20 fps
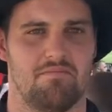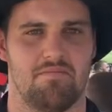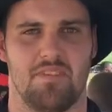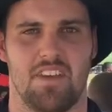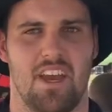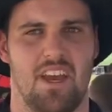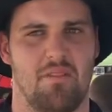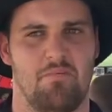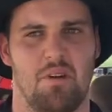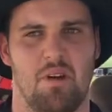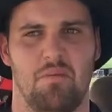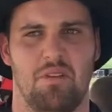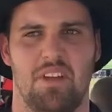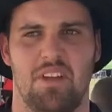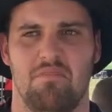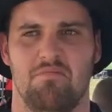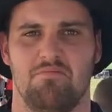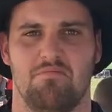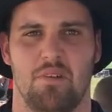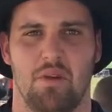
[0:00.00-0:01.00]
yeah,
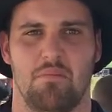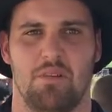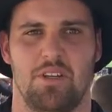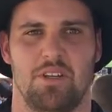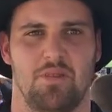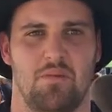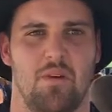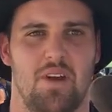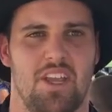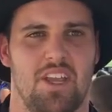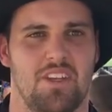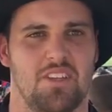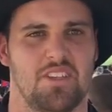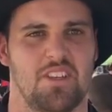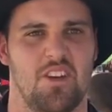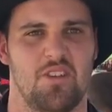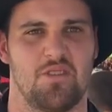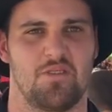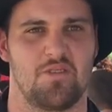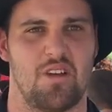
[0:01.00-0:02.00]
probably probably 20 or
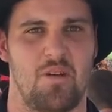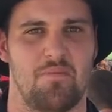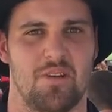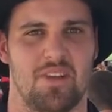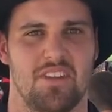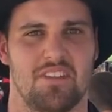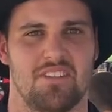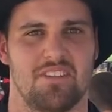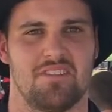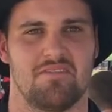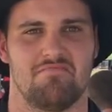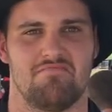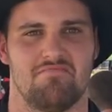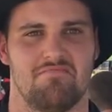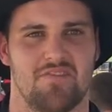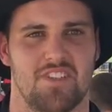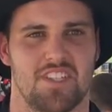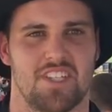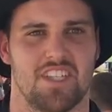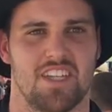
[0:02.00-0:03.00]
so strapping
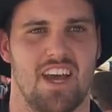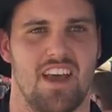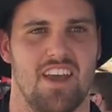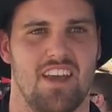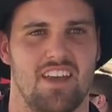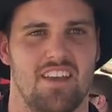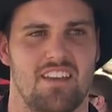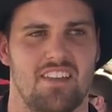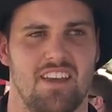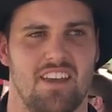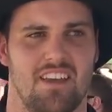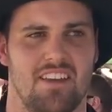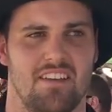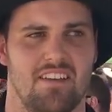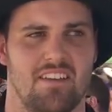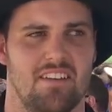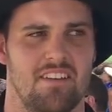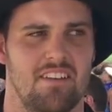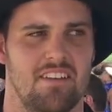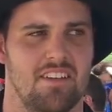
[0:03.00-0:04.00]
for today, and
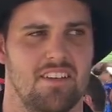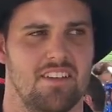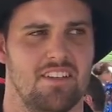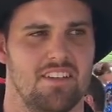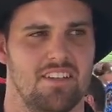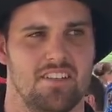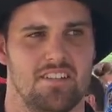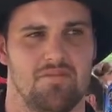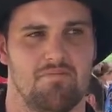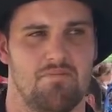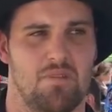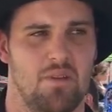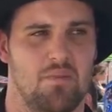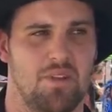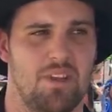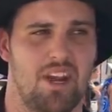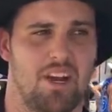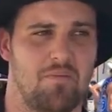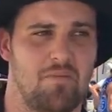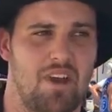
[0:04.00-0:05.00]
then probably
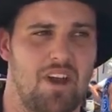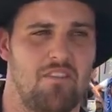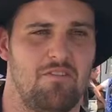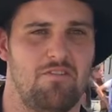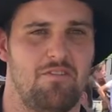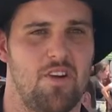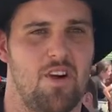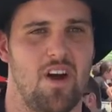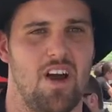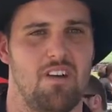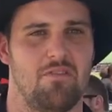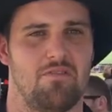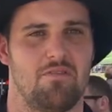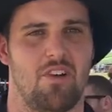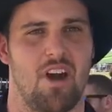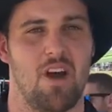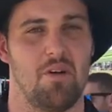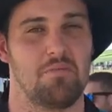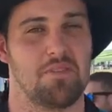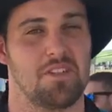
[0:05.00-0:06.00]
done about five
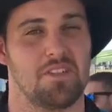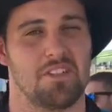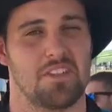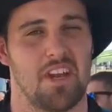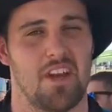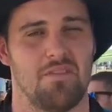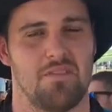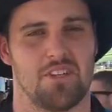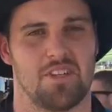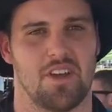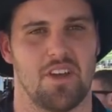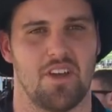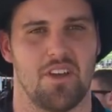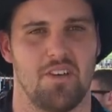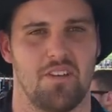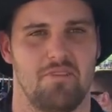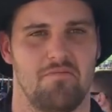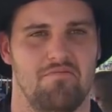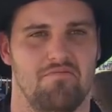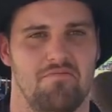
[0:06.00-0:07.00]
rubs and stuff.
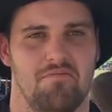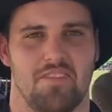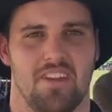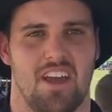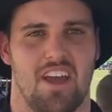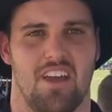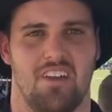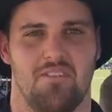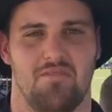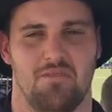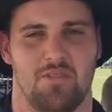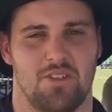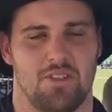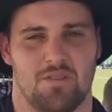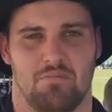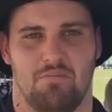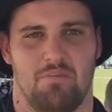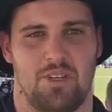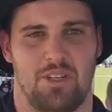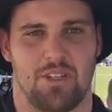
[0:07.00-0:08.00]
So, yeah, we
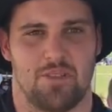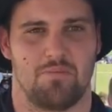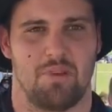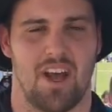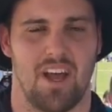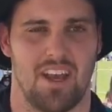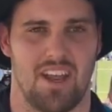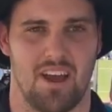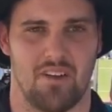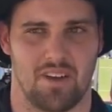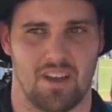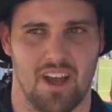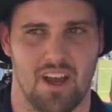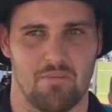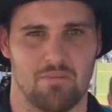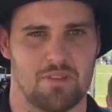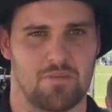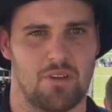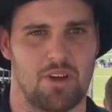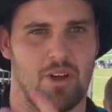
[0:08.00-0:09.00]
just we just played how it
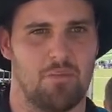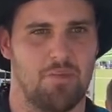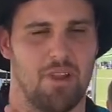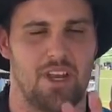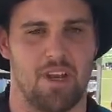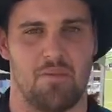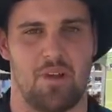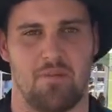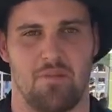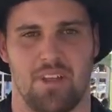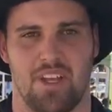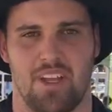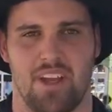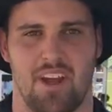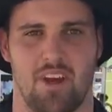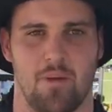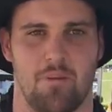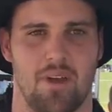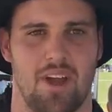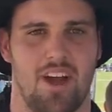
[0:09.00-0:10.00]
comes. We've got plenty of people here to
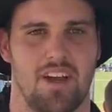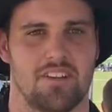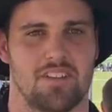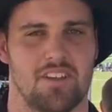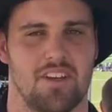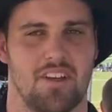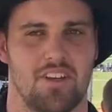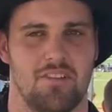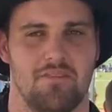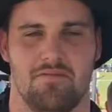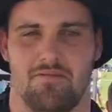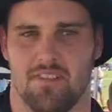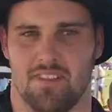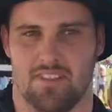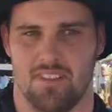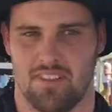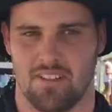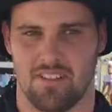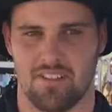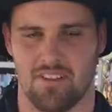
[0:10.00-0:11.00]
help out, so
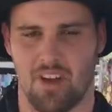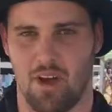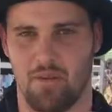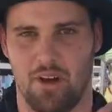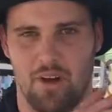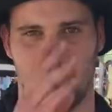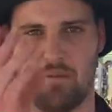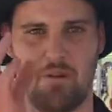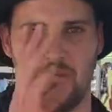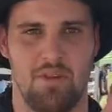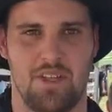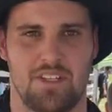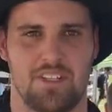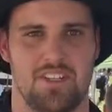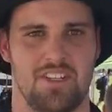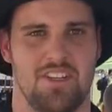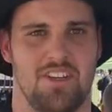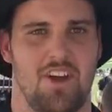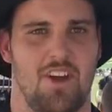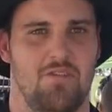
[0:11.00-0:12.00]
no one will be missed,
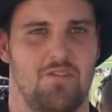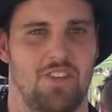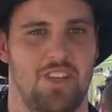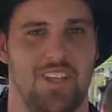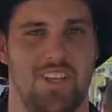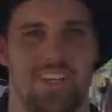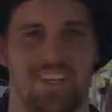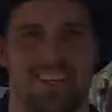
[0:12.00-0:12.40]
hopefully.